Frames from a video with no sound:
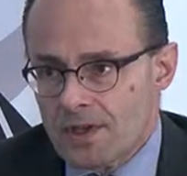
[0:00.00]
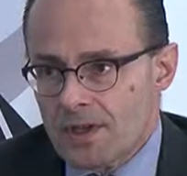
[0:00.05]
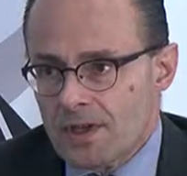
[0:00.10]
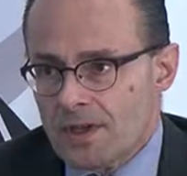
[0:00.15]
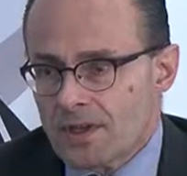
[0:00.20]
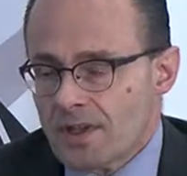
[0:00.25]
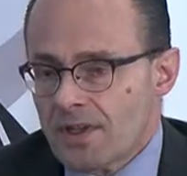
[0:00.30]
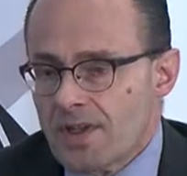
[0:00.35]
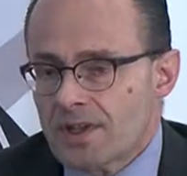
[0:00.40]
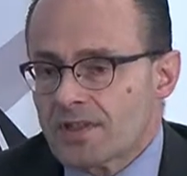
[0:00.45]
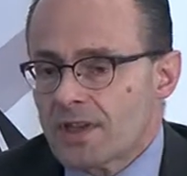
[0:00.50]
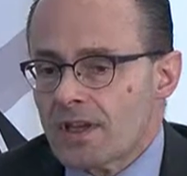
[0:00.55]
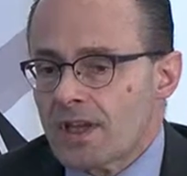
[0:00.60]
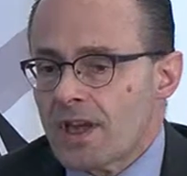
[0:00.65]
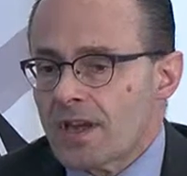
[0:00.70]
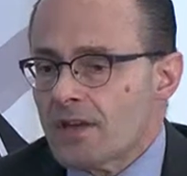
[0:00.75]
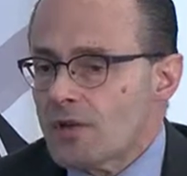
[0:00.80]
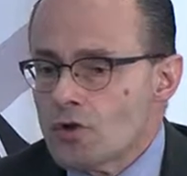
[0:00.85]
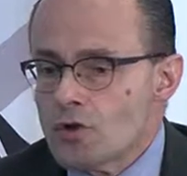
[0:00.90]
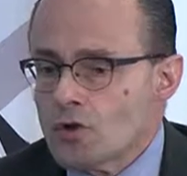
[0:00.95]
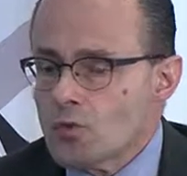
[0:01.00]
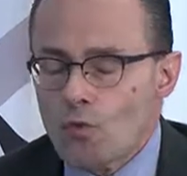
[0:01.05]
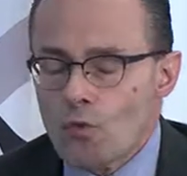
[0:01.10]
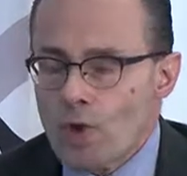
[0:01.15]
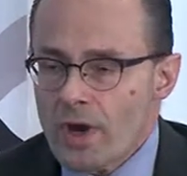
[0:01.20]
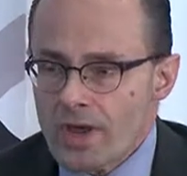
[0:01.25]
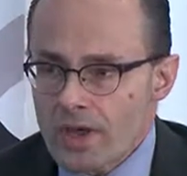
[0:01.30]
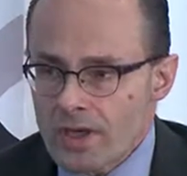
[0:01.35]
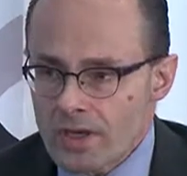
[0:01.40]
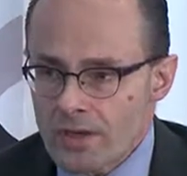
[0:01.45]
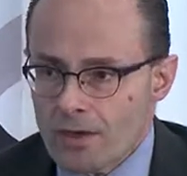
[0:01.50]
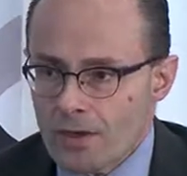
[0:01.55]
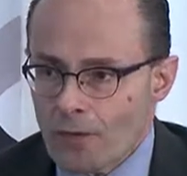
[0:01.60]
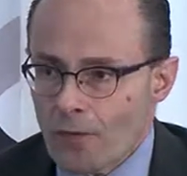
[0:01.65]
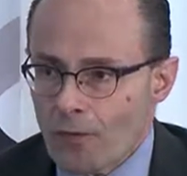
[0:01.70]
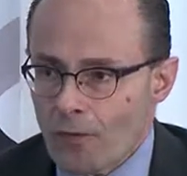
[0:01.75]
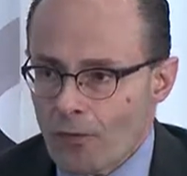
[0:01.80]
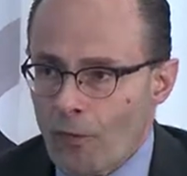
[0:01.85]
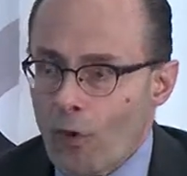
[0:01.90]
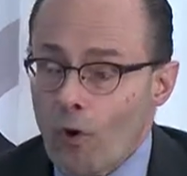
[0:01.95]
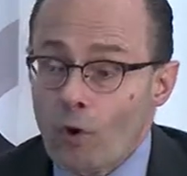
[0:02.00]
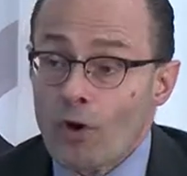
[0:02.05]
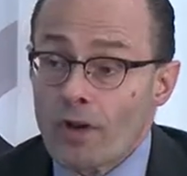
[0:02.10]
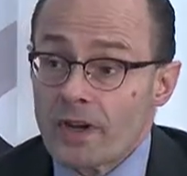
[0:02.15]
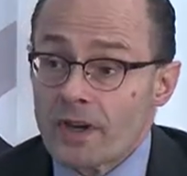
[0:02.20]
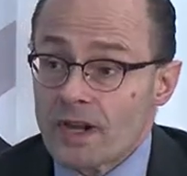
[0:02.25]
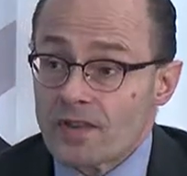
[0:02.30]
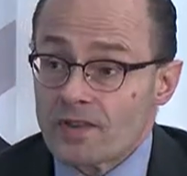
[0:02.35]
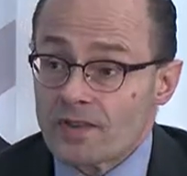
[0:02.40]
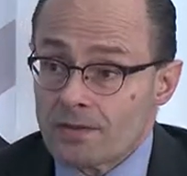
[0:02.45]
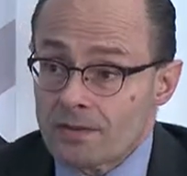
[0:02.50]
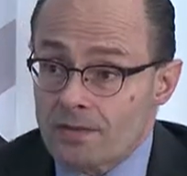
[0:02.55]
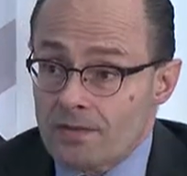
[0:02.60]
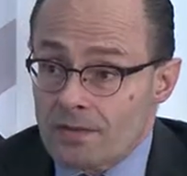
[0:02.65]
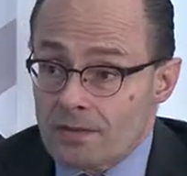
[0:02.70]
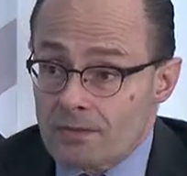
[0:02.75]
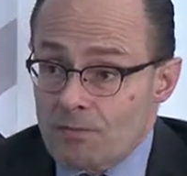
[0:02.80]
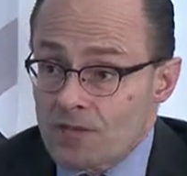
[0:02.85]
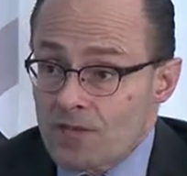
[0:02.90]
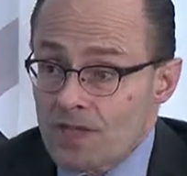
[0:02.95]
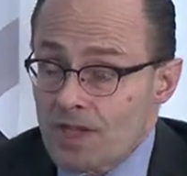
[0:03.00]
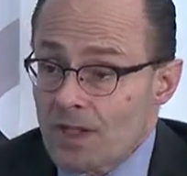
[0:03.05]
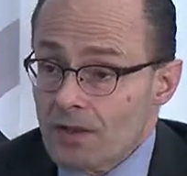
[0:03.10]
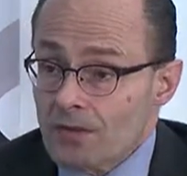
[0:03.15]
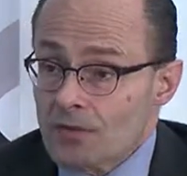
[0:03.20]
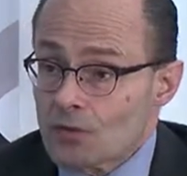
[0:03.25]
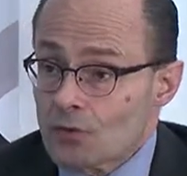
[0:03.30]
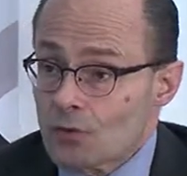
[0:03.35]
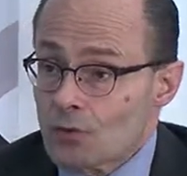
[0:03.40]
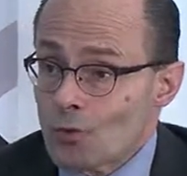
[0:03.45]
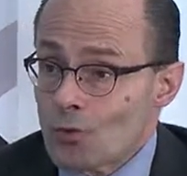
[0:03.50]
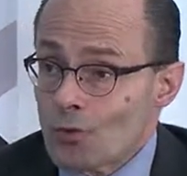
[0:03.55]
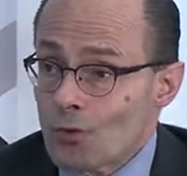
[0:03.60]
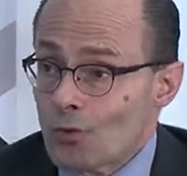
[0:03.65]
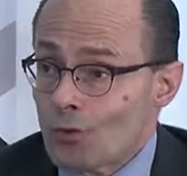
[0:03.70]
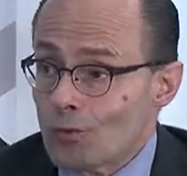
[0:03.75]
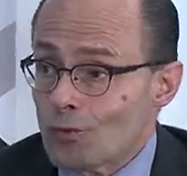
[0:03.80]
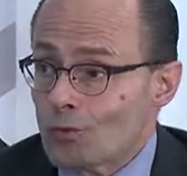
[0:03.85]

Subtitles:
That is a new way of organizing themselves to